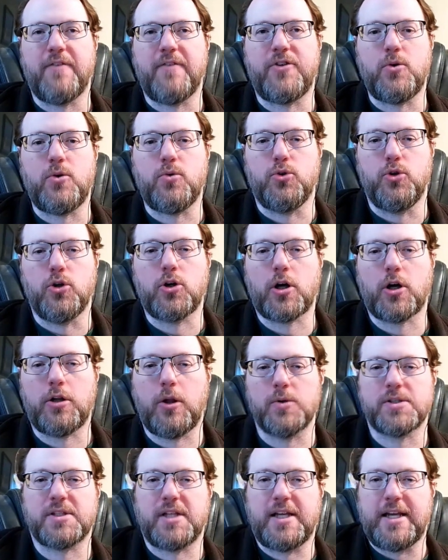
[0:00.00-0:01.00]
If you look
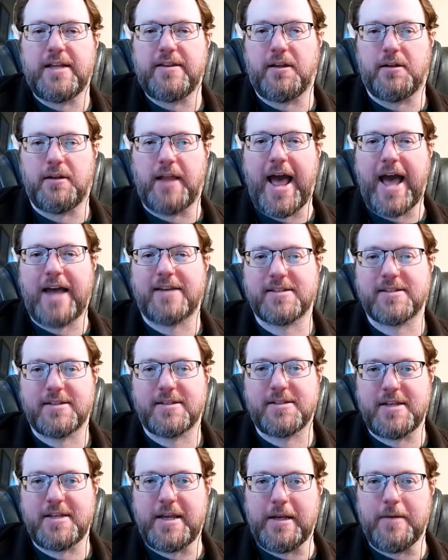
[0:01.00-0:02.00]
closely in the last
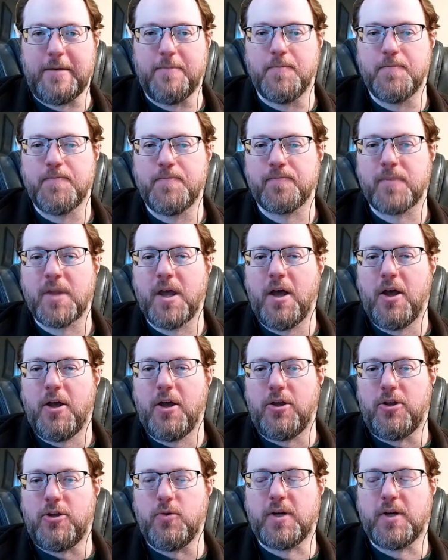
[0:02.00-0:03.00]
scene,
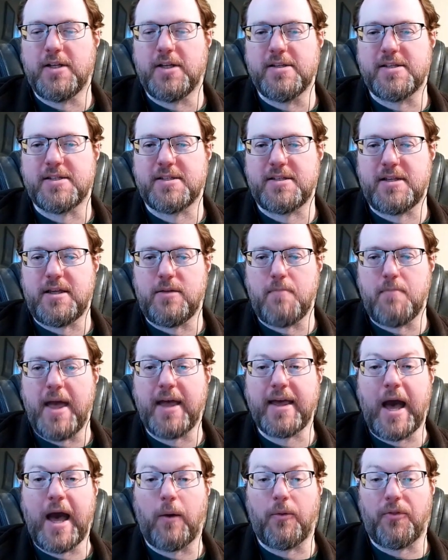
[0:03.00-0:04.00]
you can
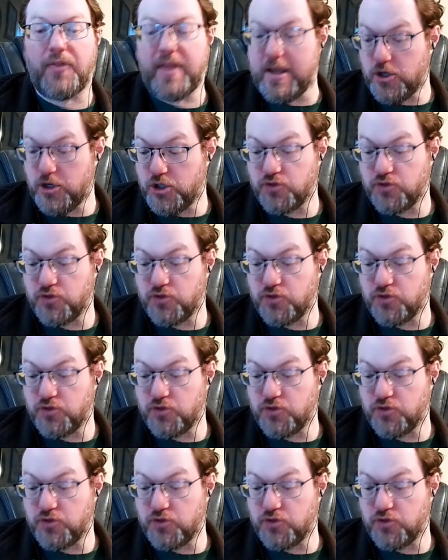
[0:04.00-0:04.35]
make out the